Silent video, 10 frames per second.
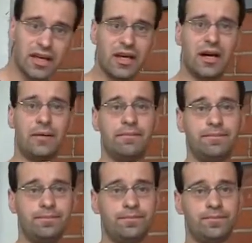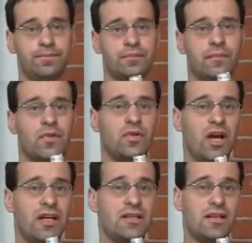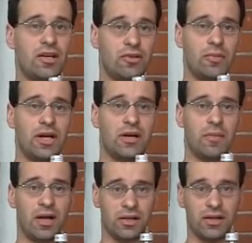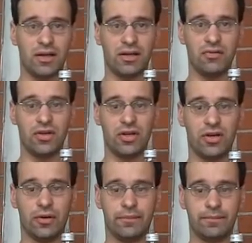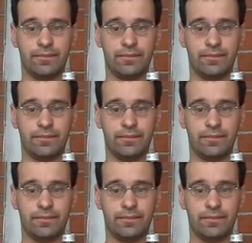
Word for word: Yeah. Today I decided to make a malt liquor video.